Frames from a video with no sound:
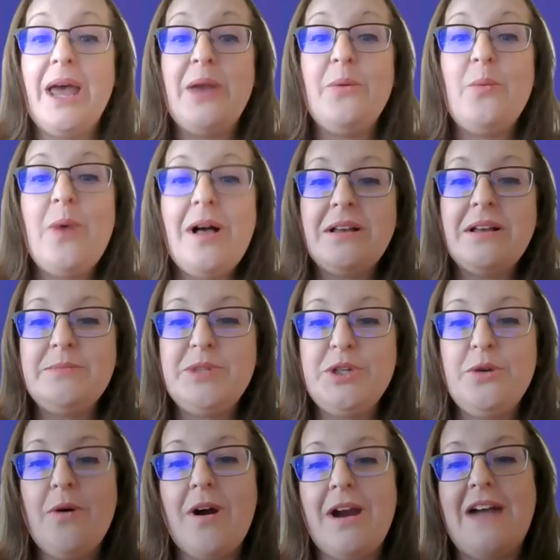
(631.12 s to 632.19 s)
and welcome
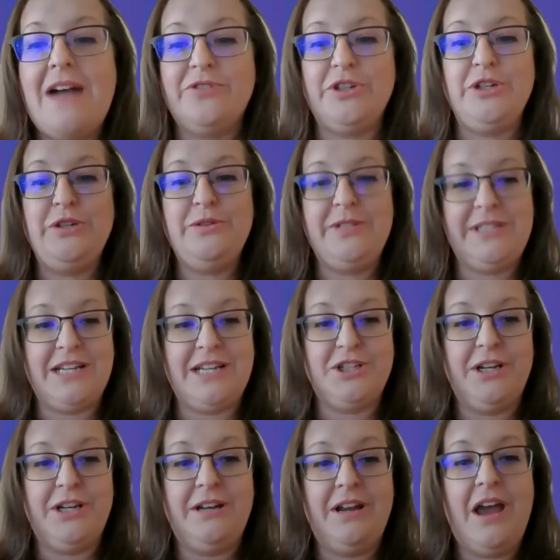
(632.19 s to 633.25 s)
to our afternoon
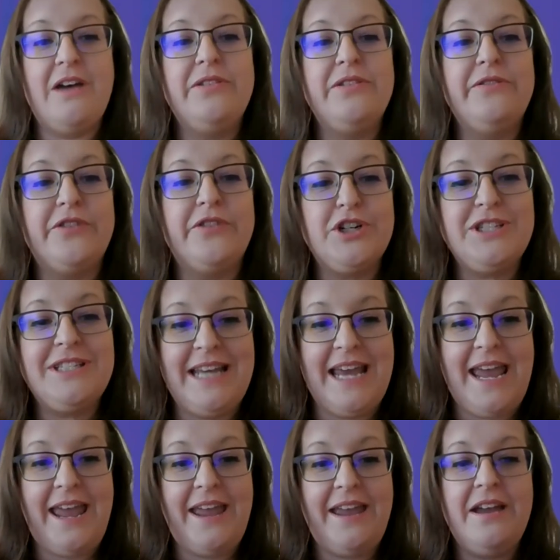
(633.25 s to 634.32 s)
session of the first
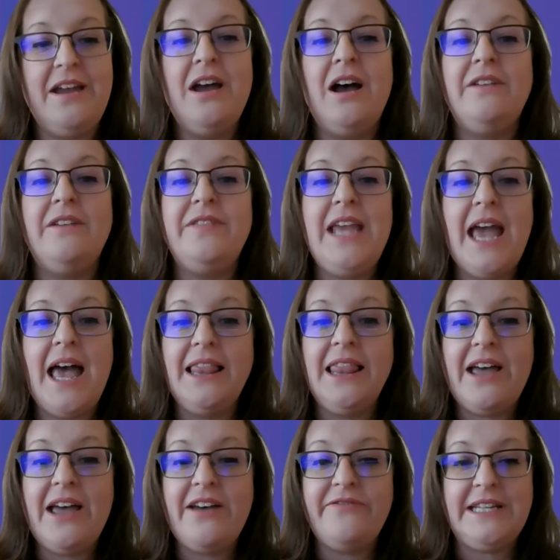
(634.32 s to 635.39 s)
day of the
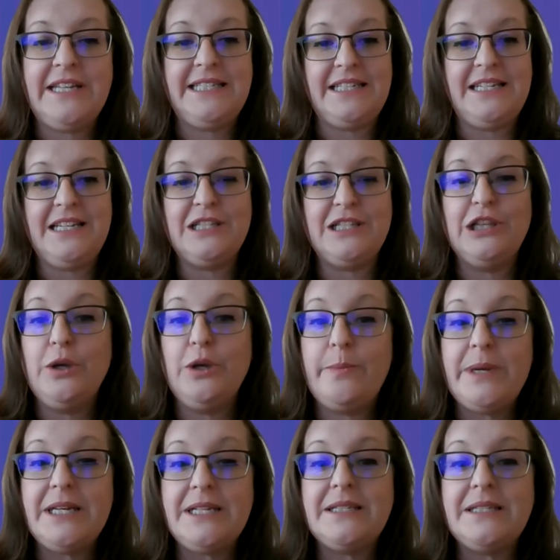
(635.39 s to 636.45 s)
LFNC's
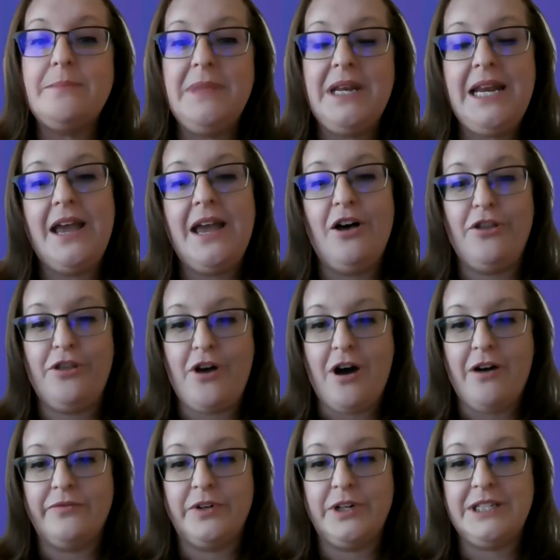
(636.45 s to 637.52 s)
Lupus Mini Health
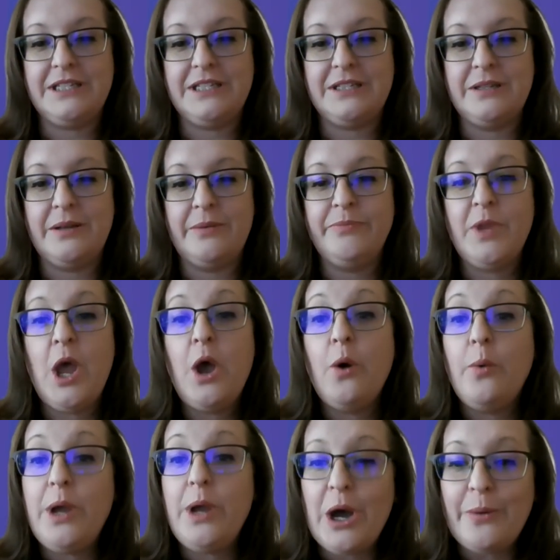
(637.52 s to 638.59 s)
Conference.
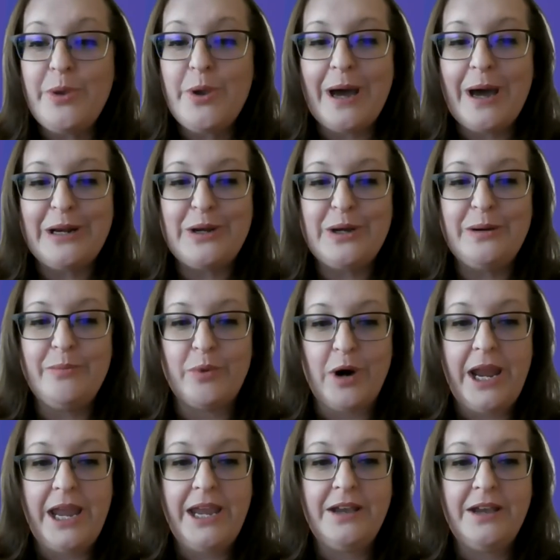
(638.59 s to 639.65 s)
We hope you had a good
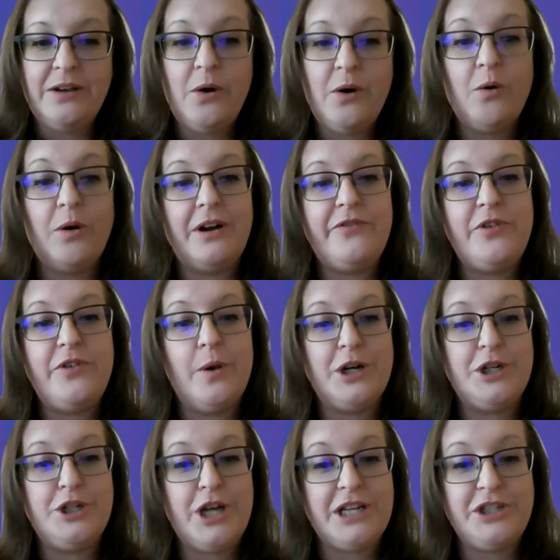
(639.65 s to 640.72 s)
break, or if you
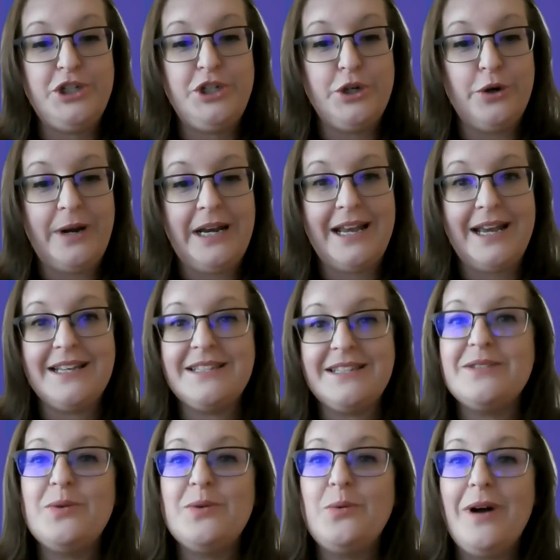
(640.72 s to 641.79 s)
are just joining
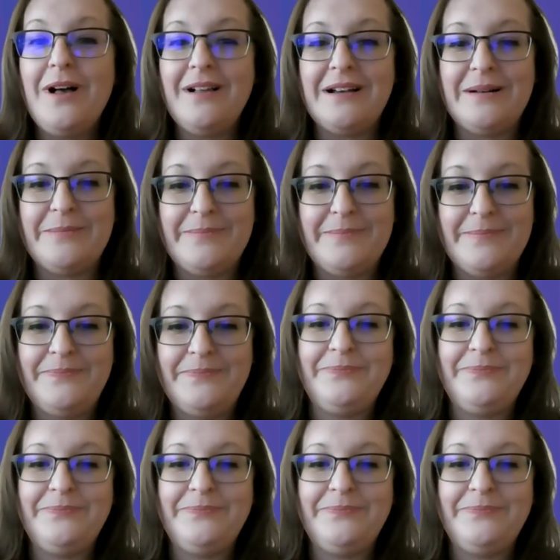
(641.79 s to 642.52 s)
us, welcome.